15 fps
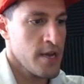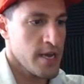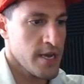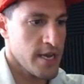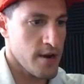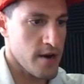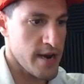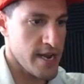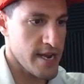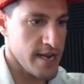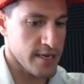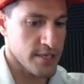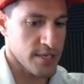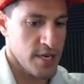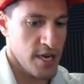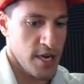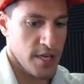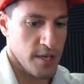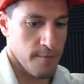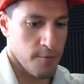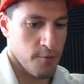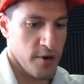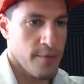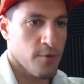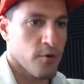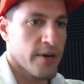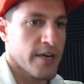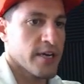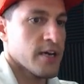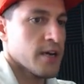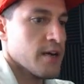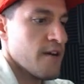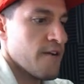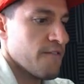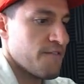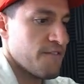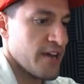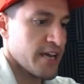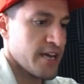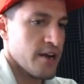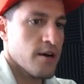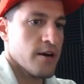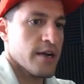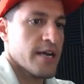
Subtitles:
Here is the Primarina figure.